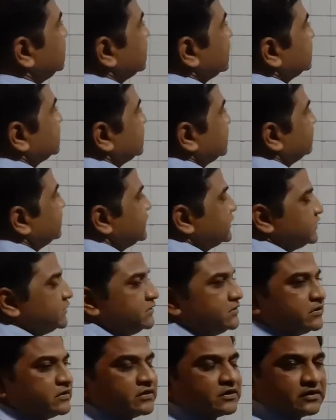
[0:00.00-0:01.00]
and 17
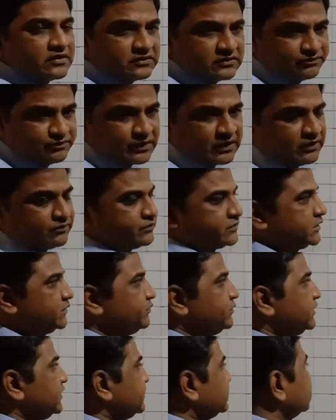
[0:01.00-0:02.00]
is a prime
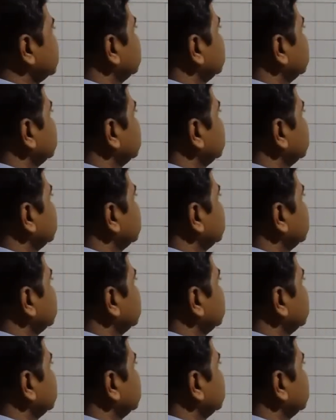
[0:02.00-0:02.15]
triplet.